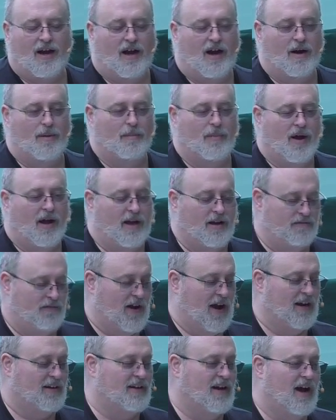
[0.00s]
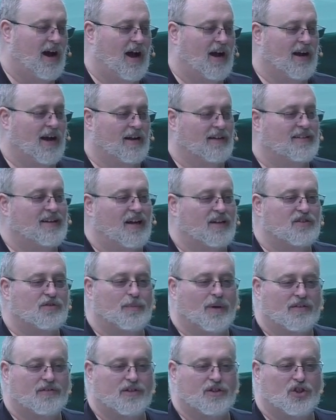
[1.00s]
Um, in fact, I got a
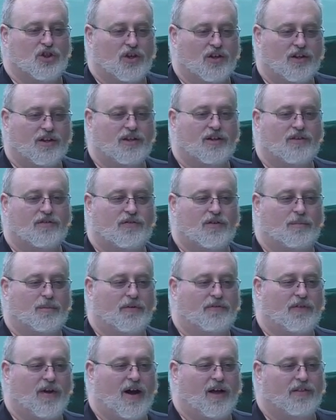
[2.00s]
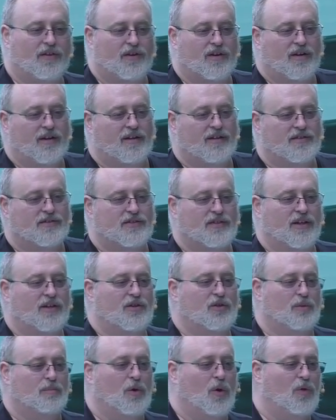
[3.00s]
text message earlier from a father and his
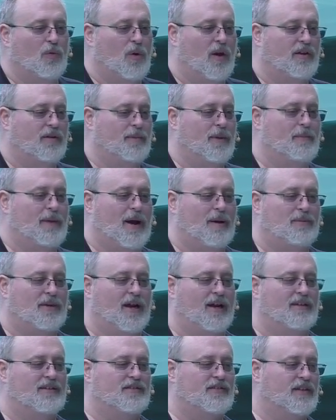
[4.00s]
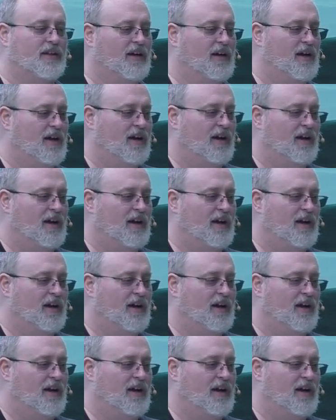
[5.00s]
son who both want to be baptized,